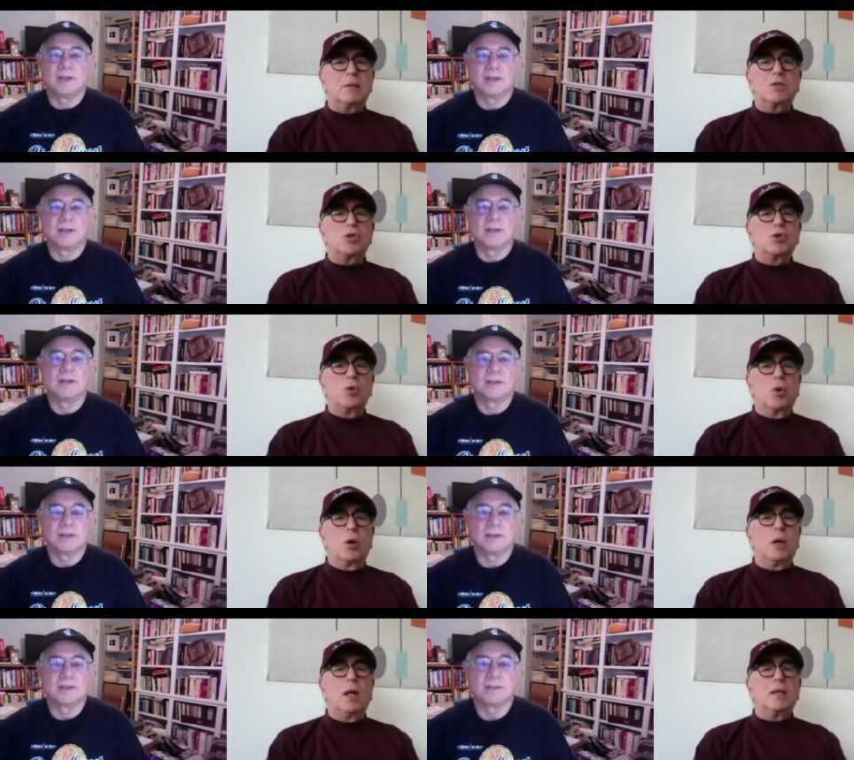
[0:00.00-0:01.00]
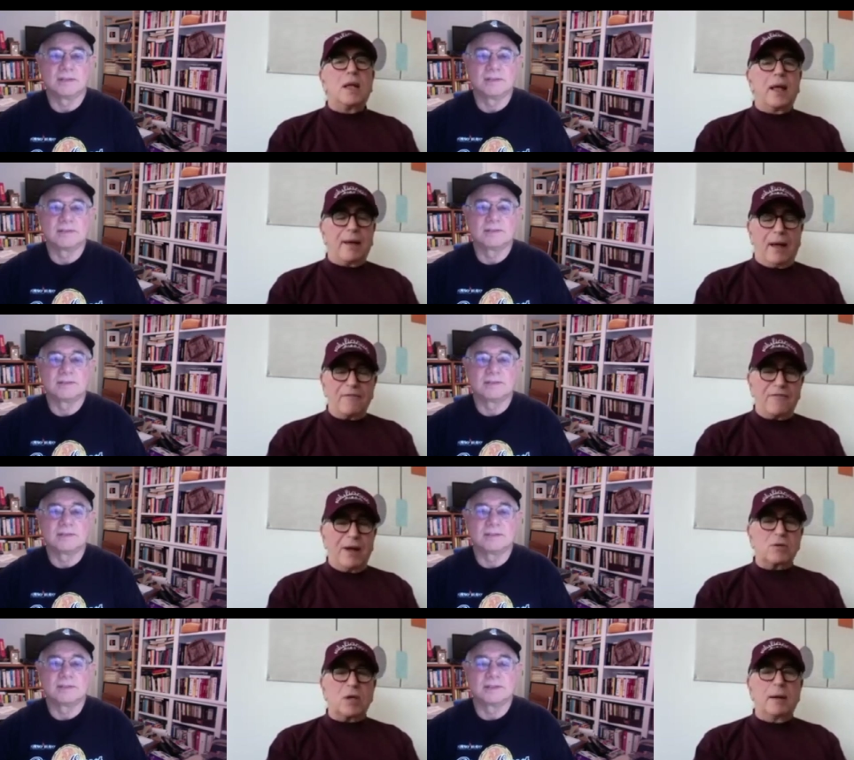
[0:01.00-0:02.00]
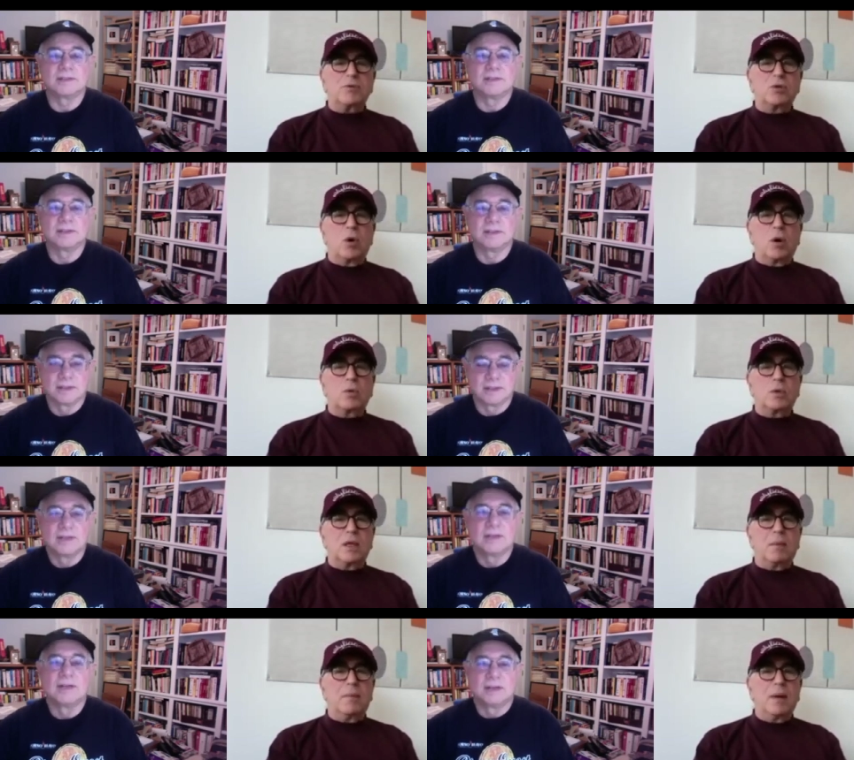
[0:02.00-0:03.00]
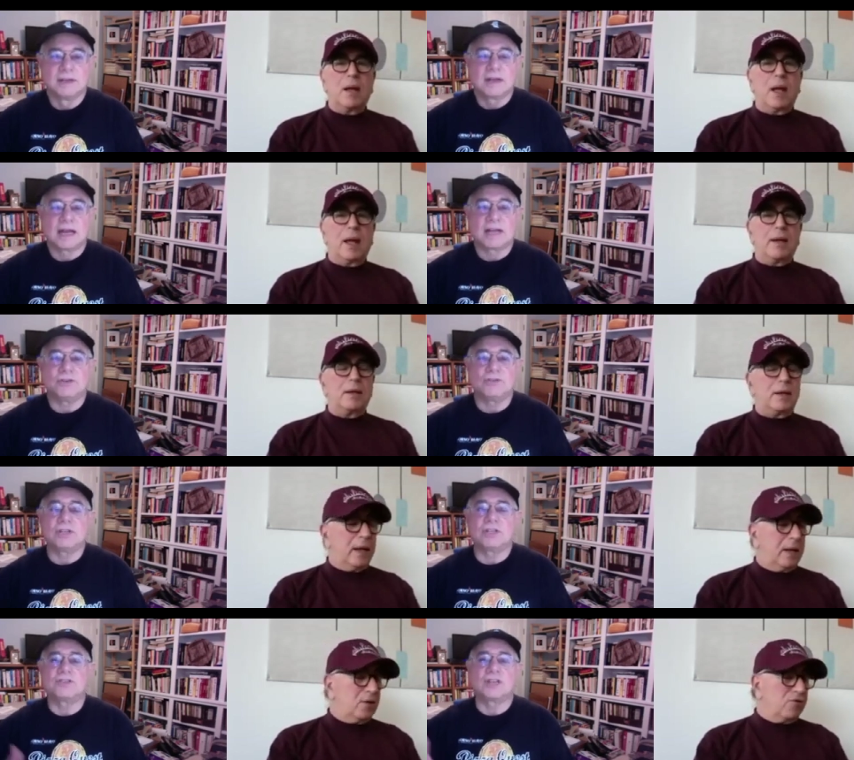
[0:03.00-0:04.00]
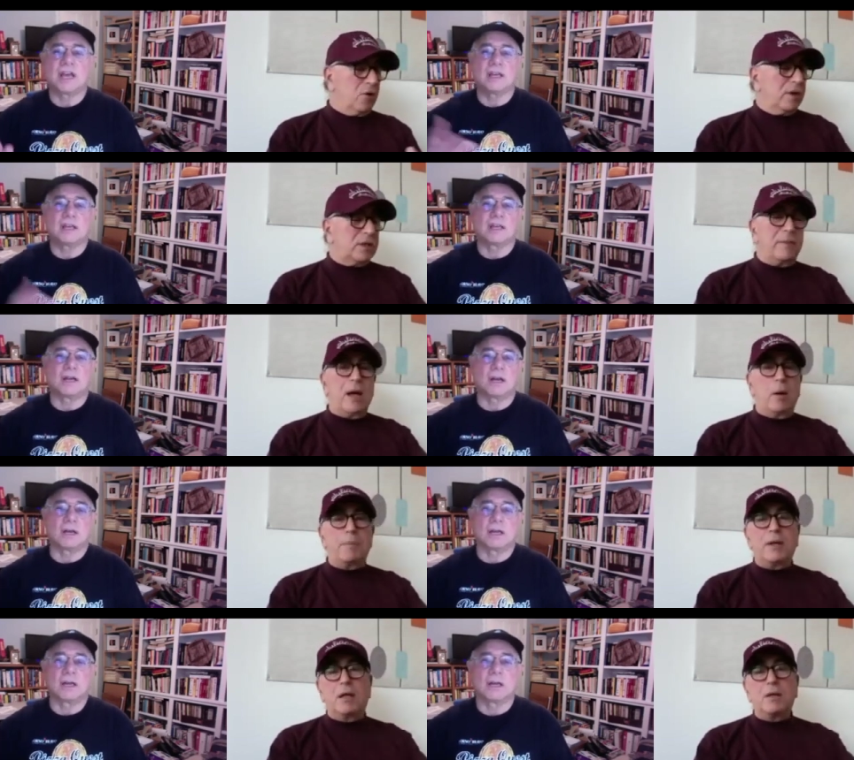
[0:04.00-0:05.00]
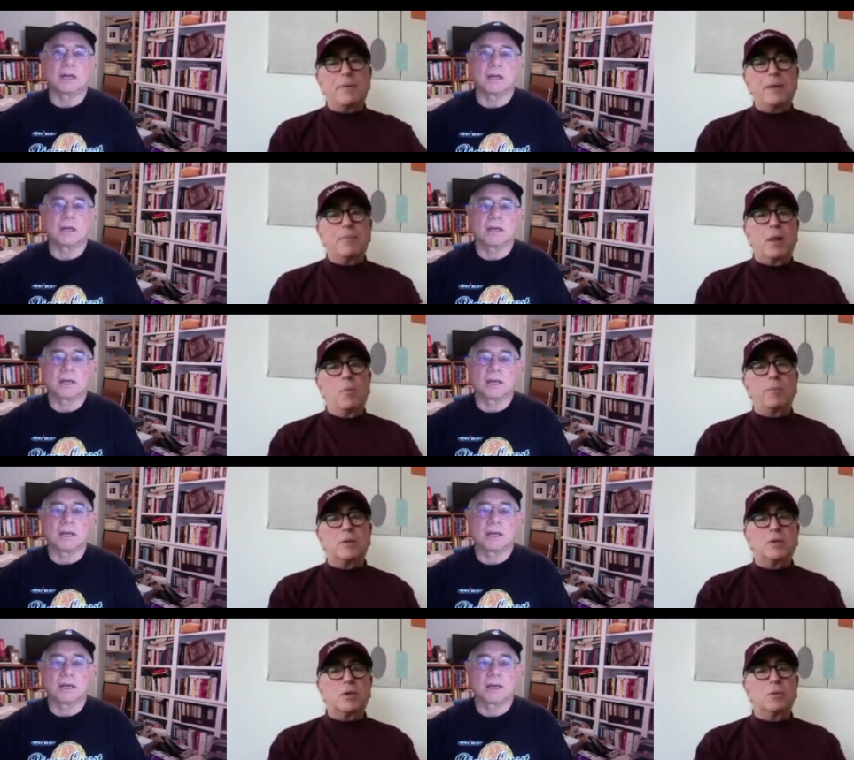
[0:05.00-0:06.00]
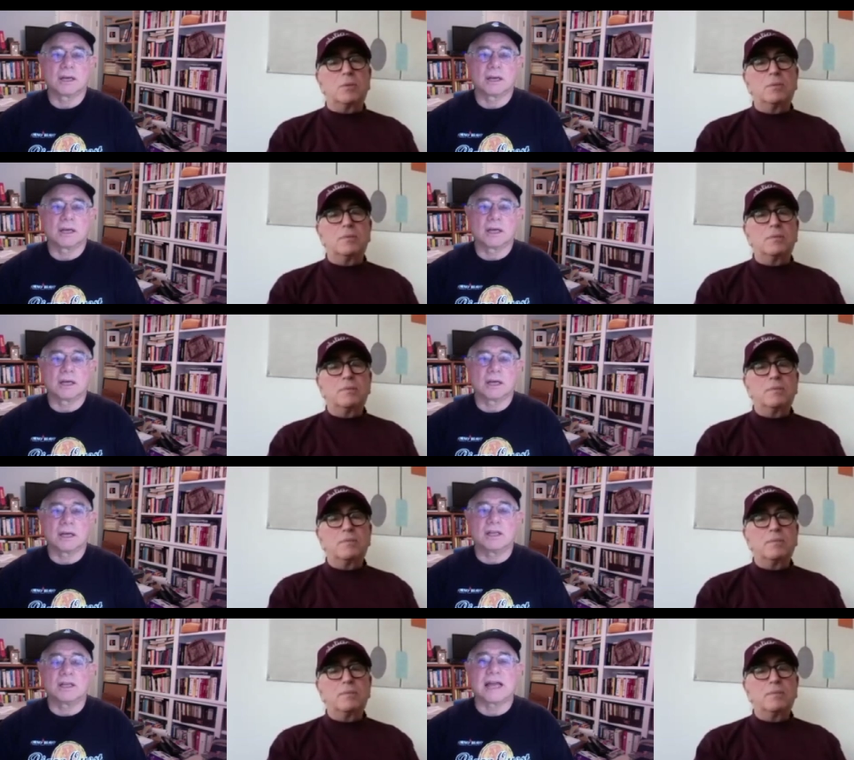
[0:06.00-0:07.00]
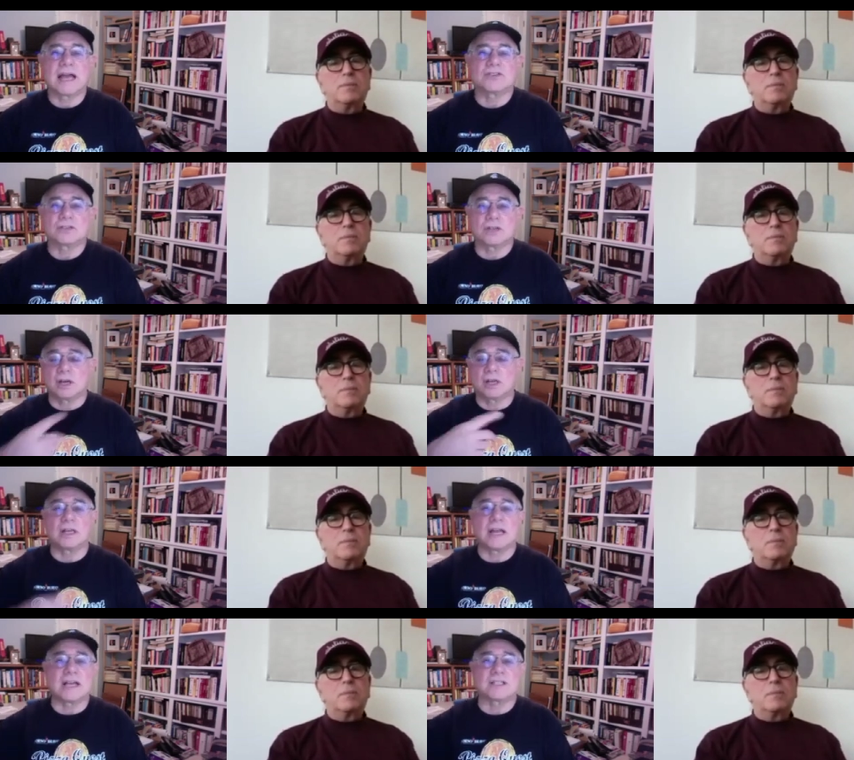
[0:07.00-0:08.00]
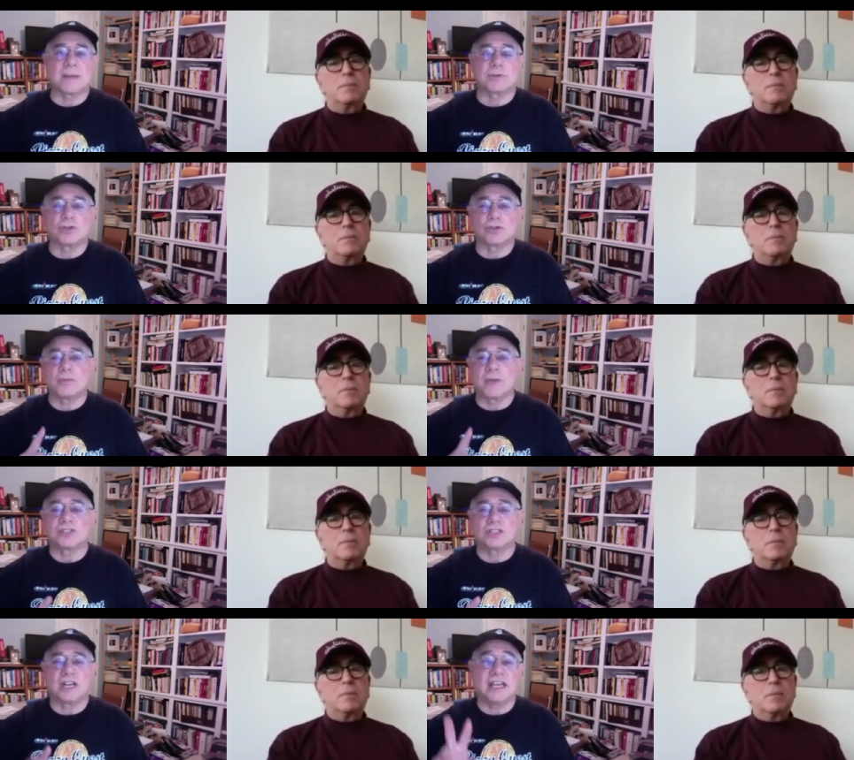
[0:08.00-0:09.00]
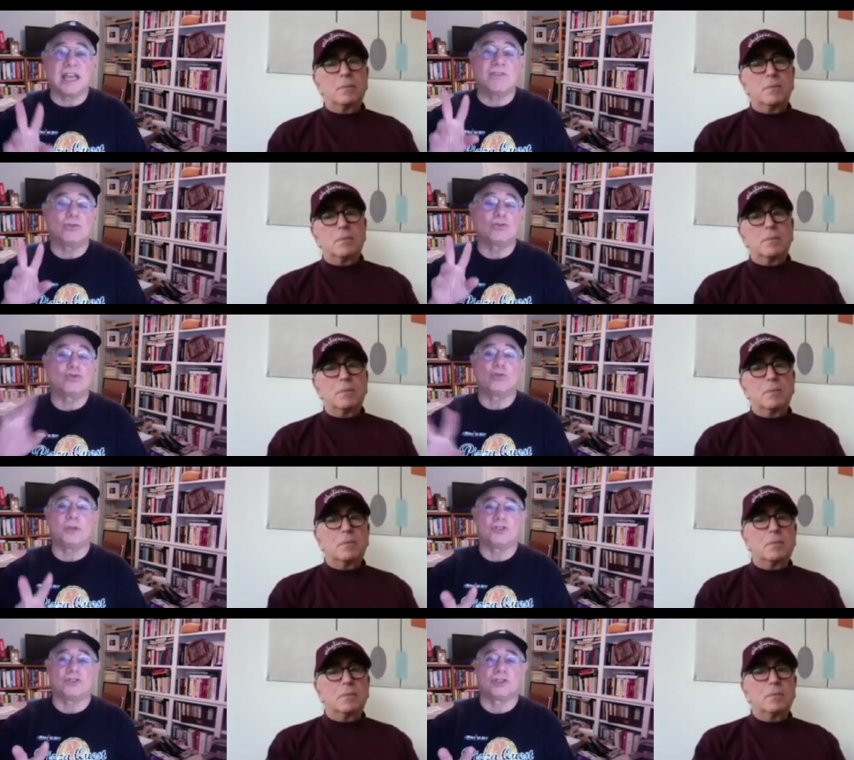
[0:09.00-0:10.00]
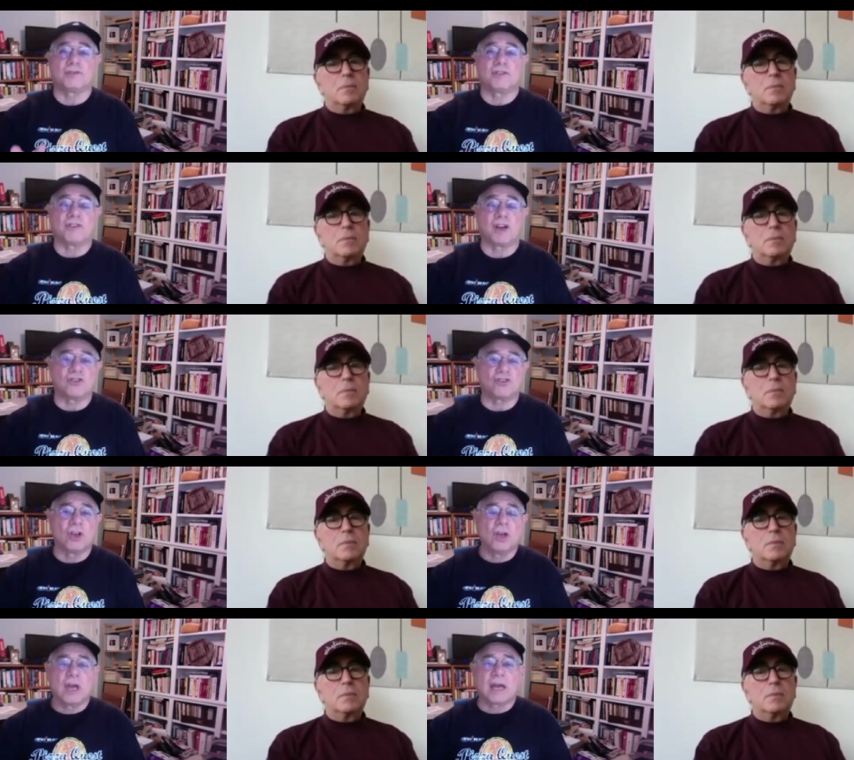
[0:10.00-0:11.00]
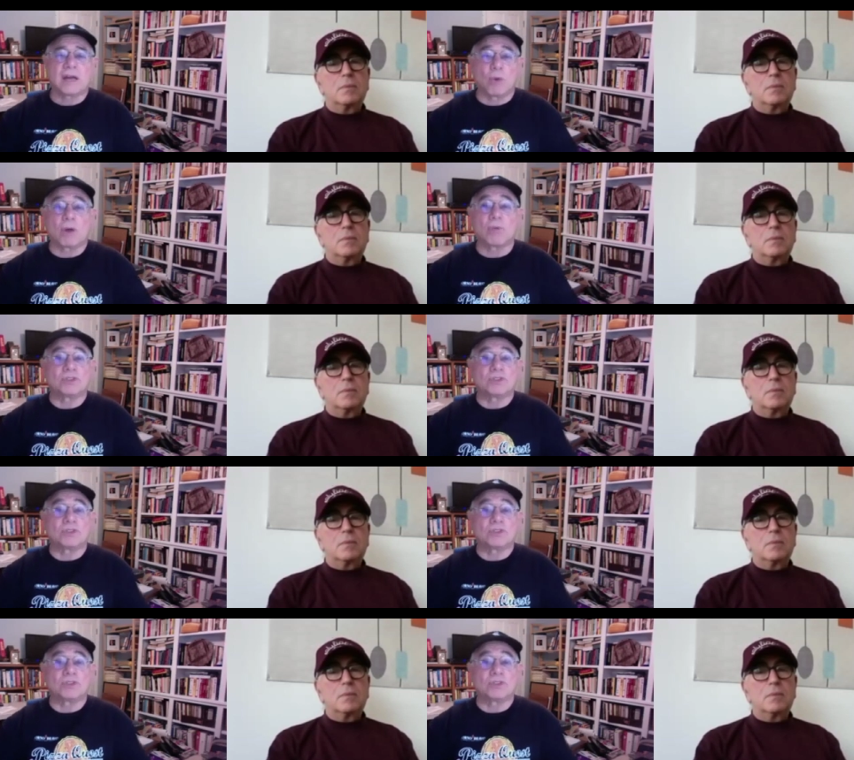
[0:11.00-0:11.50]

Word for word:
Speaker 1: sure that I, I, found time to talk with them. And, and you did say helping other people open
Speaker 2: too. In the last uh, in the last episode, you mentioned that he gave you two pieces of advice, and one was